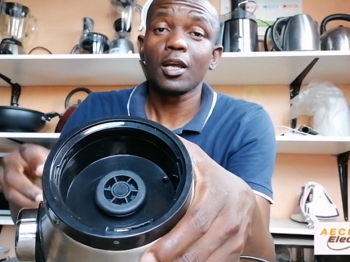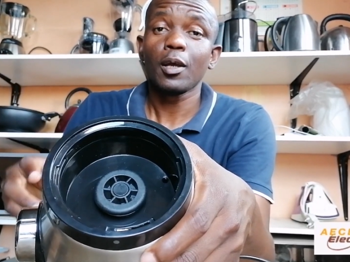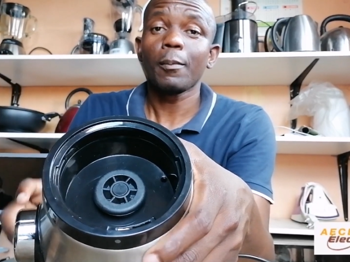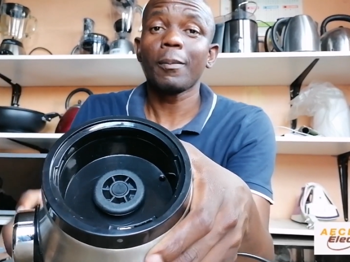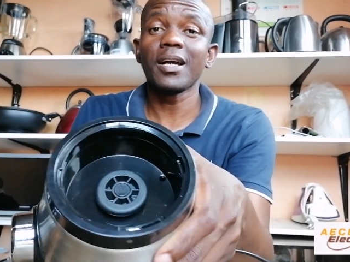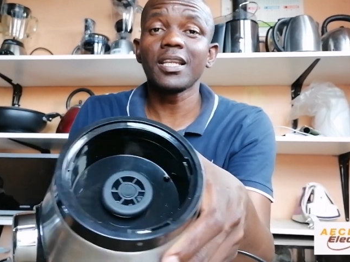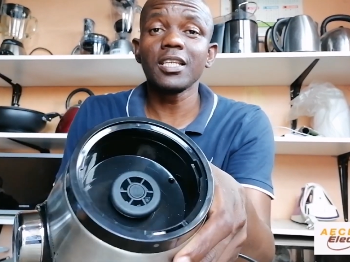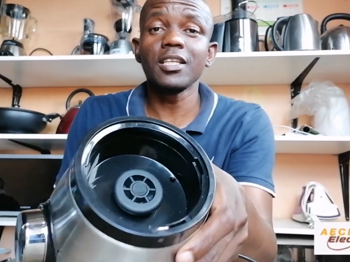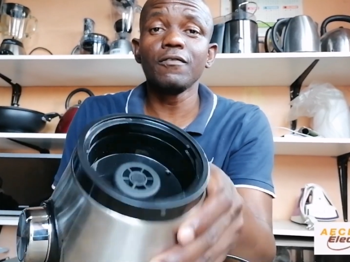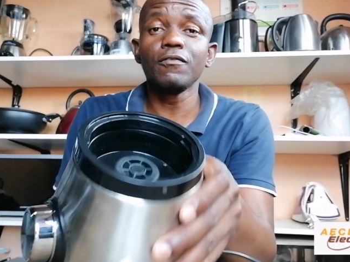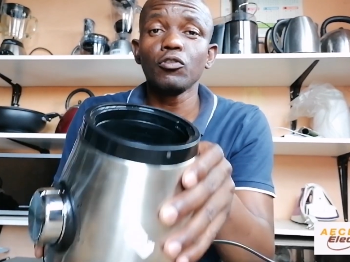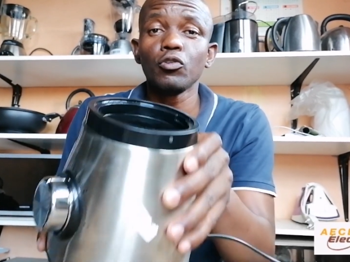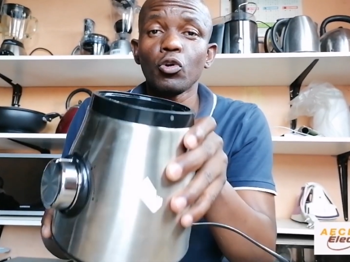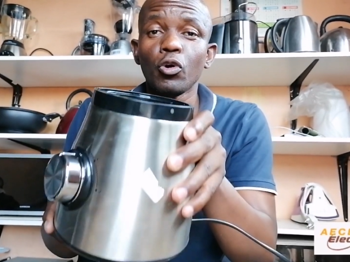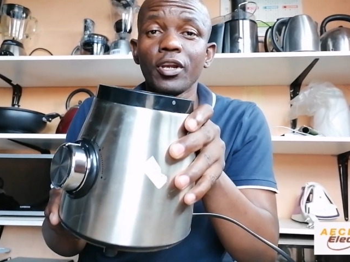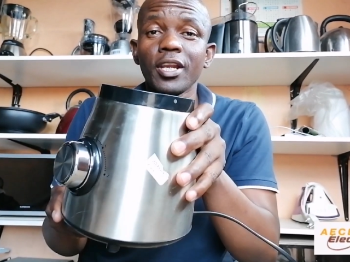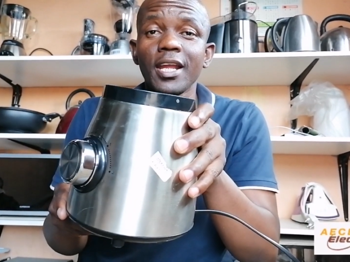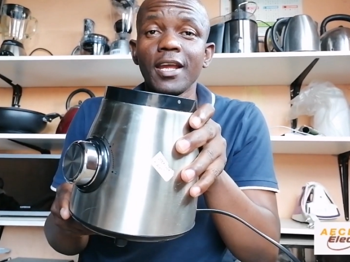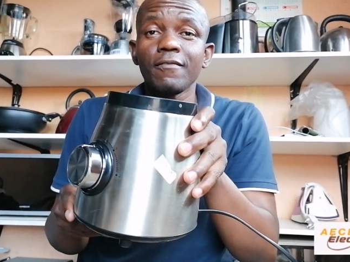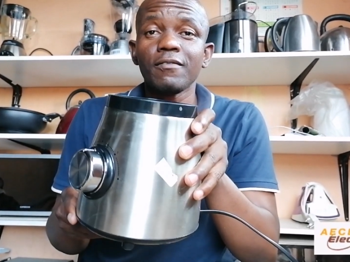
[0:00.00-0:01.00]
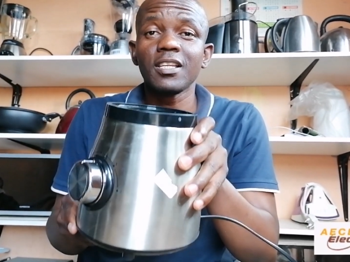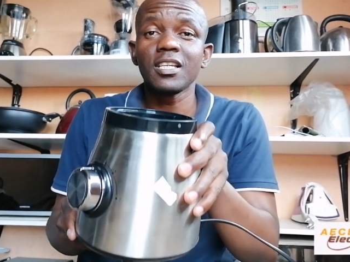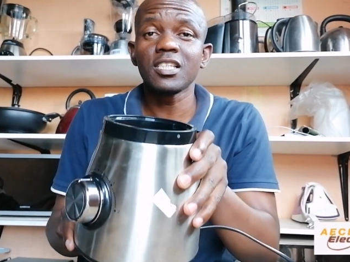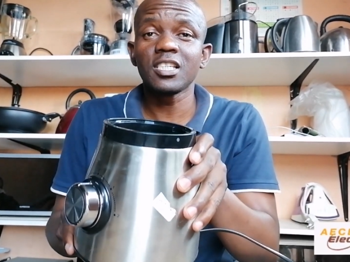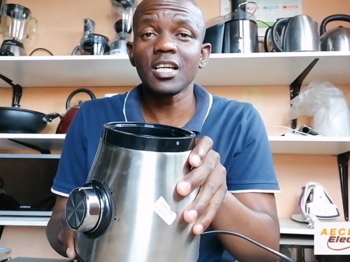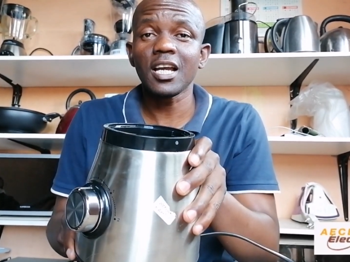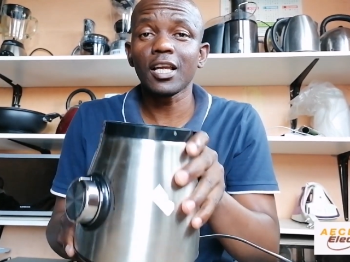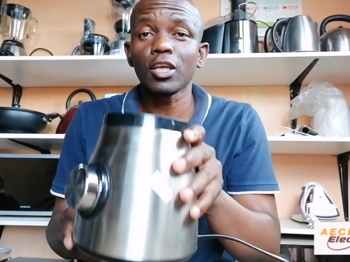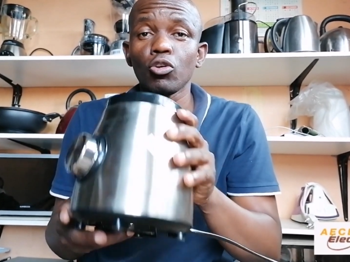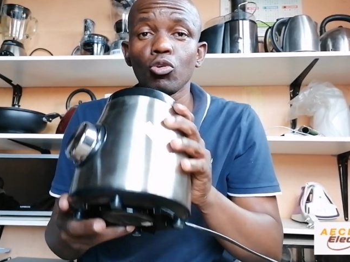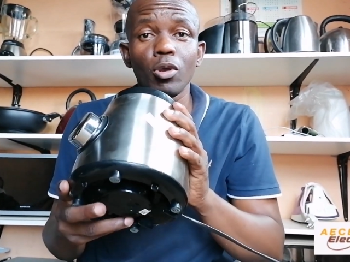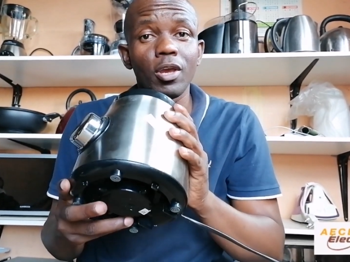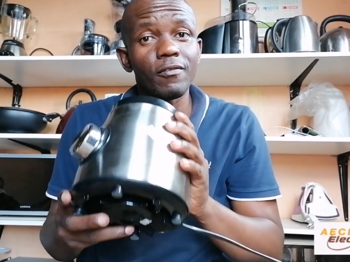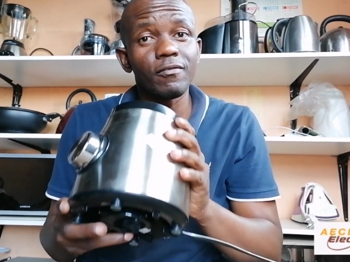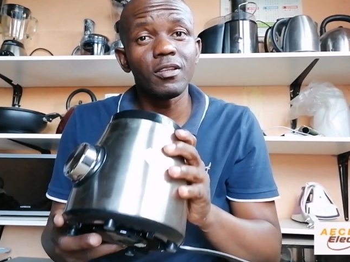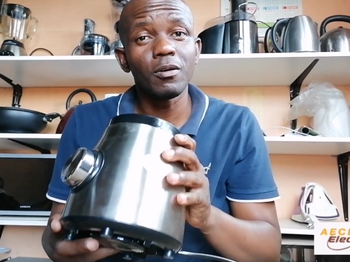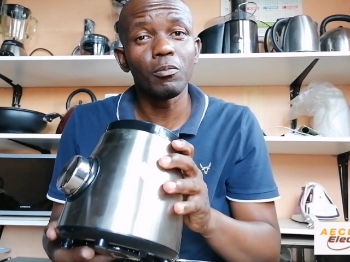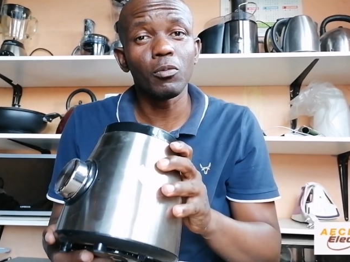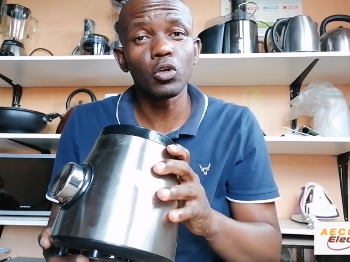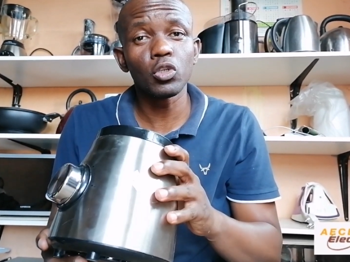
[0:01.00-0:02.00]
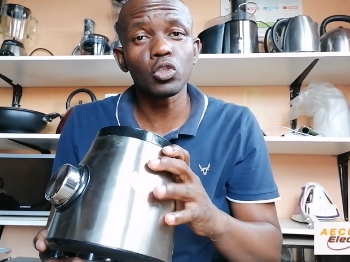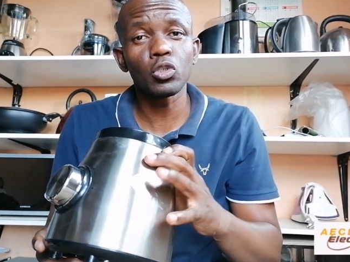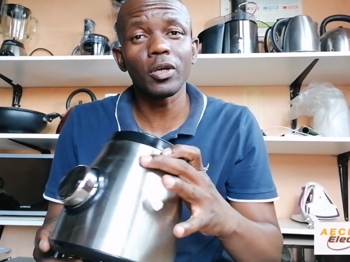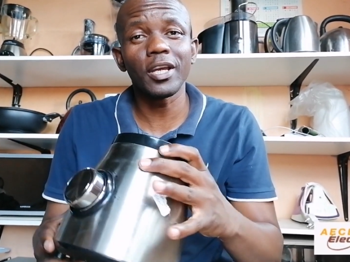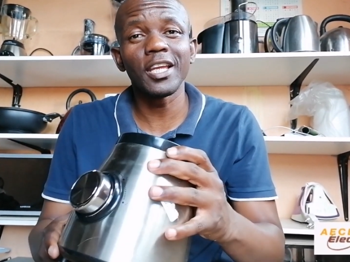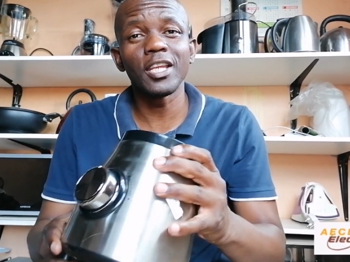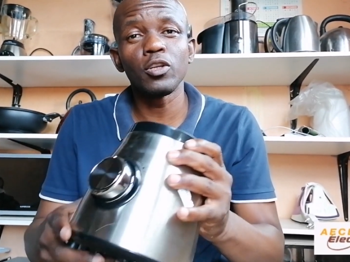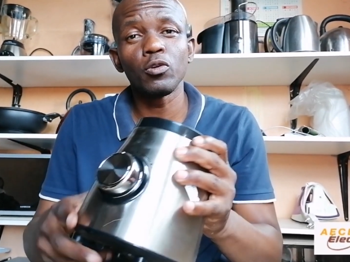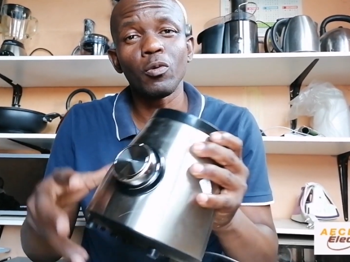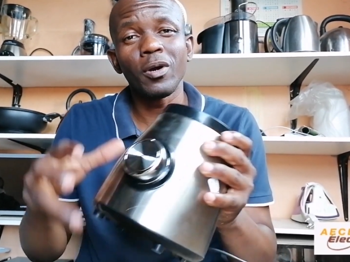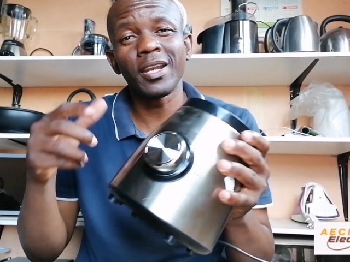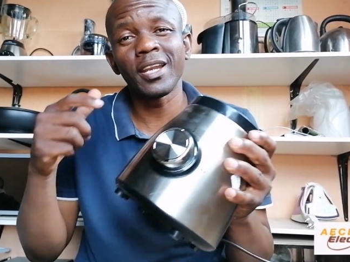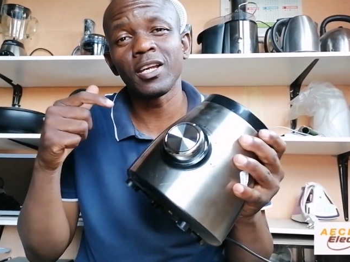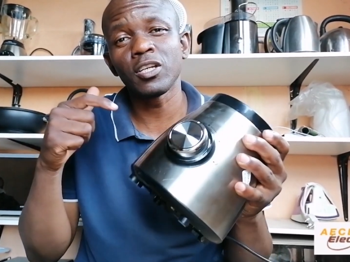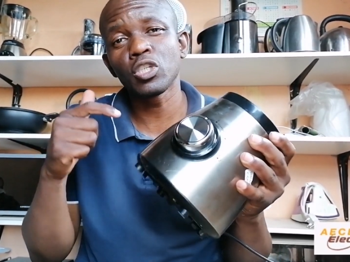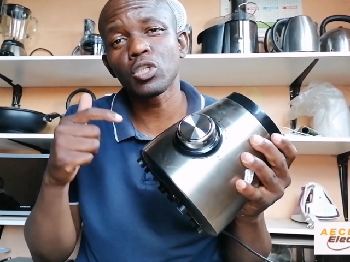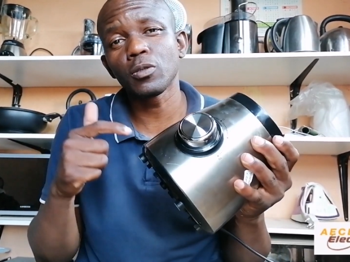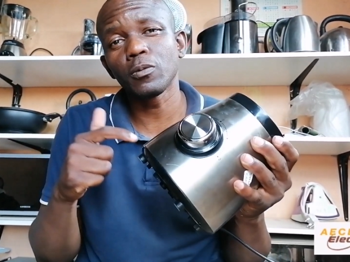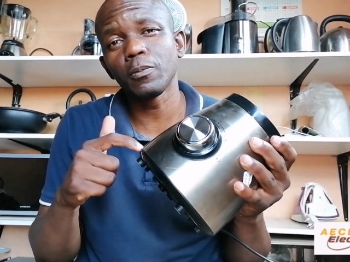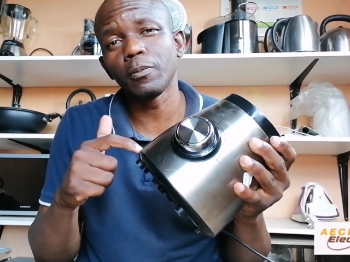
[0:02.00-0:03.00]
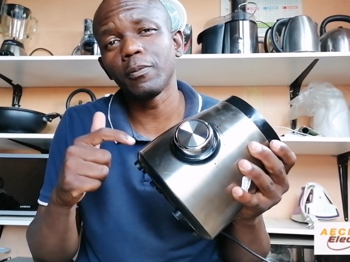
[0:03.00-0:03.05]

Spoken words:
But if you don't have the jack, you have the motor, and you want to